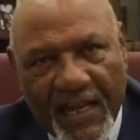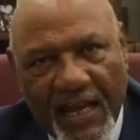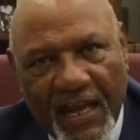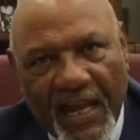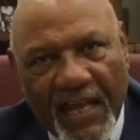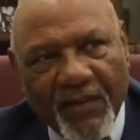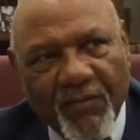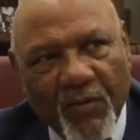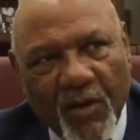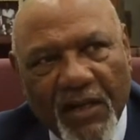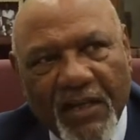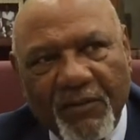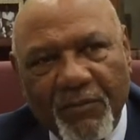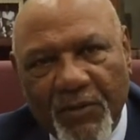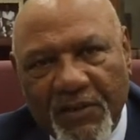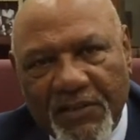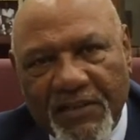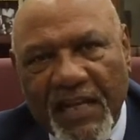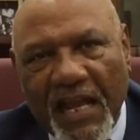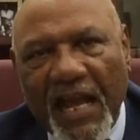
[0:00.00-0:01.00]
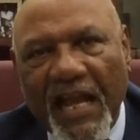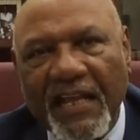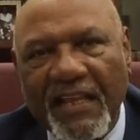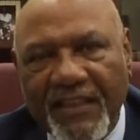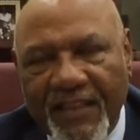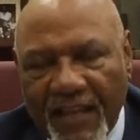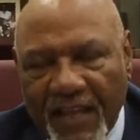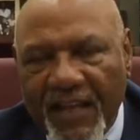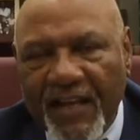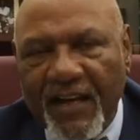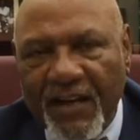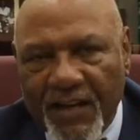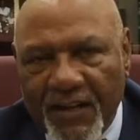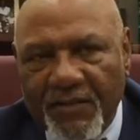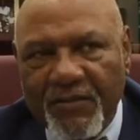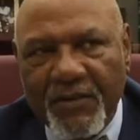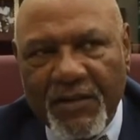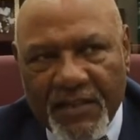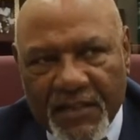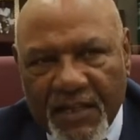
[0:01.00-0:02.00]
and what it was like then
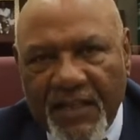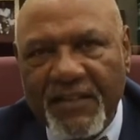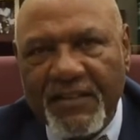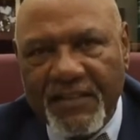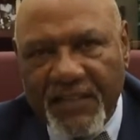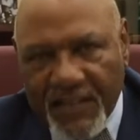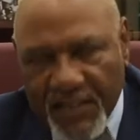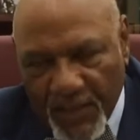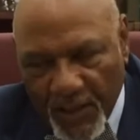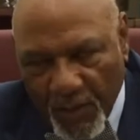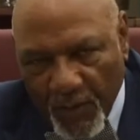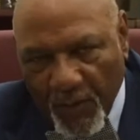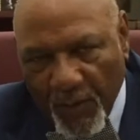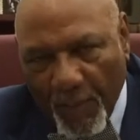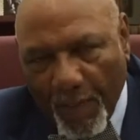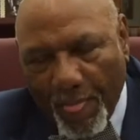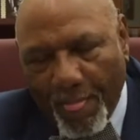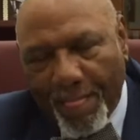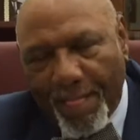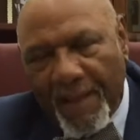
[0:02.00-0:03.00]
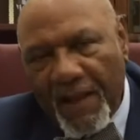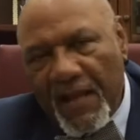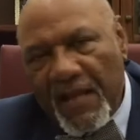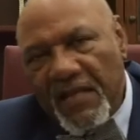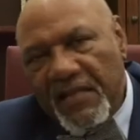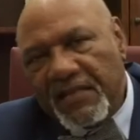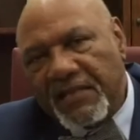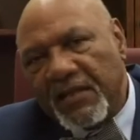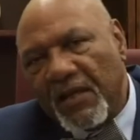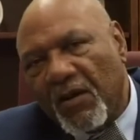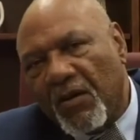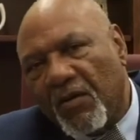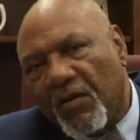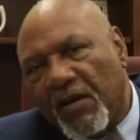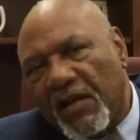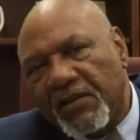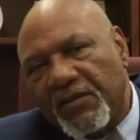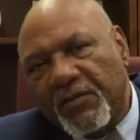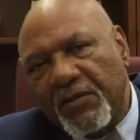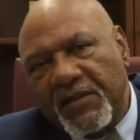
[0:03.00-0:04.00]
100 years ago. So,
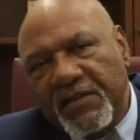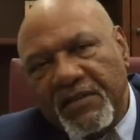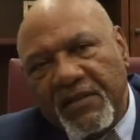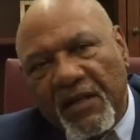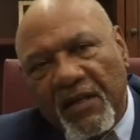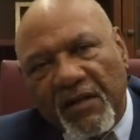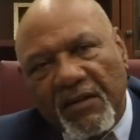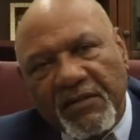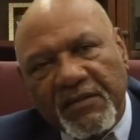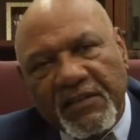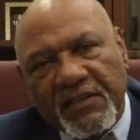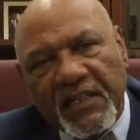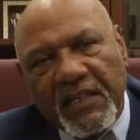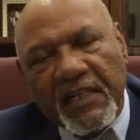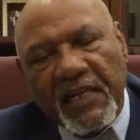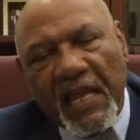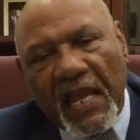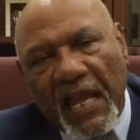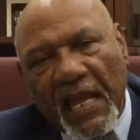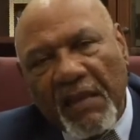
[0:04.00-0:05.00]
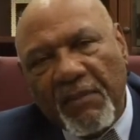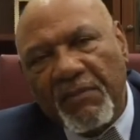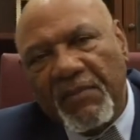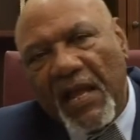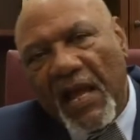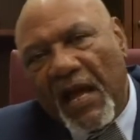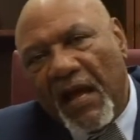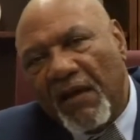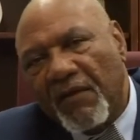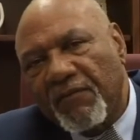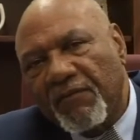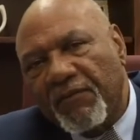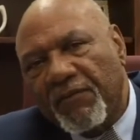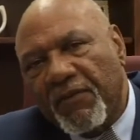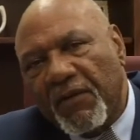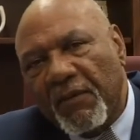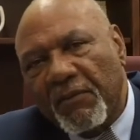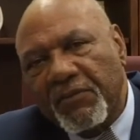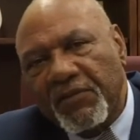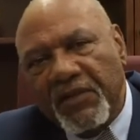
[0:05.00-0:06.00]
as a result, she came down
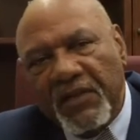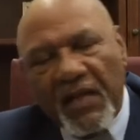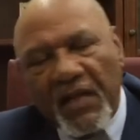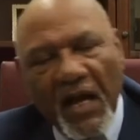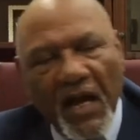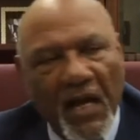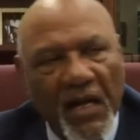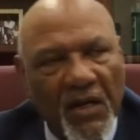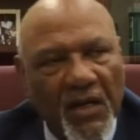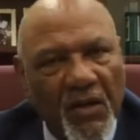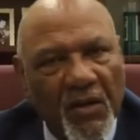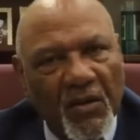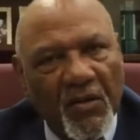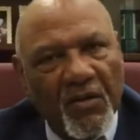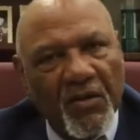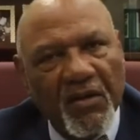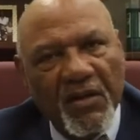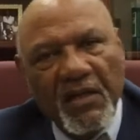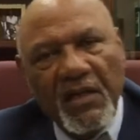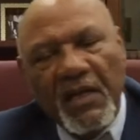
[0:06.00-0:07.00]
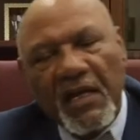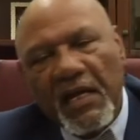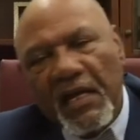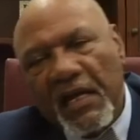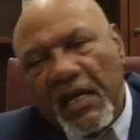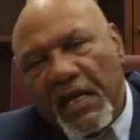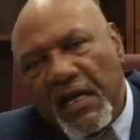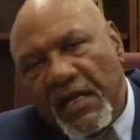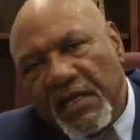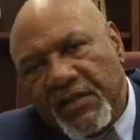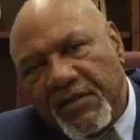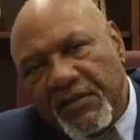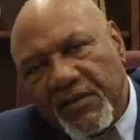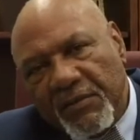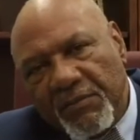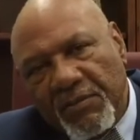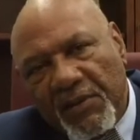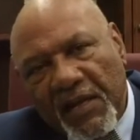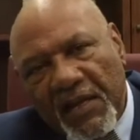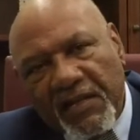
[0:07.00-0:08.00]
from Chicago into a
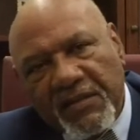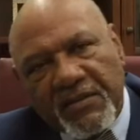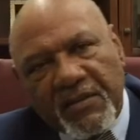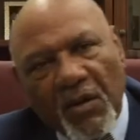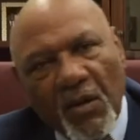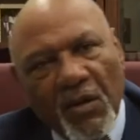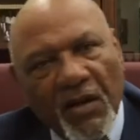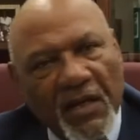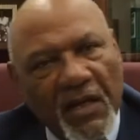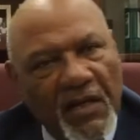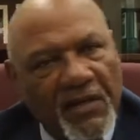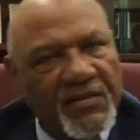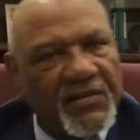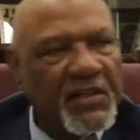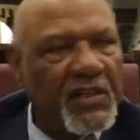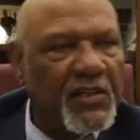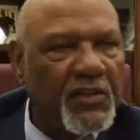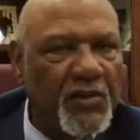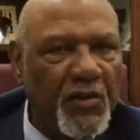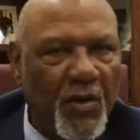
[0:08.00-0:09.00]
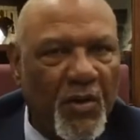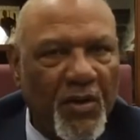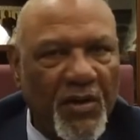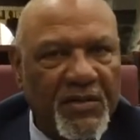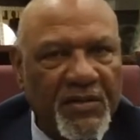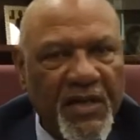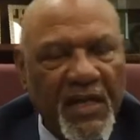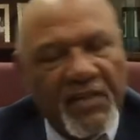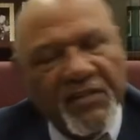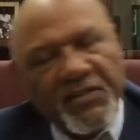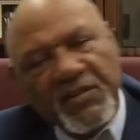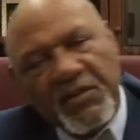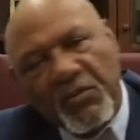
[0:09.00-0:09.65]
place called Augusta, Georgia, and she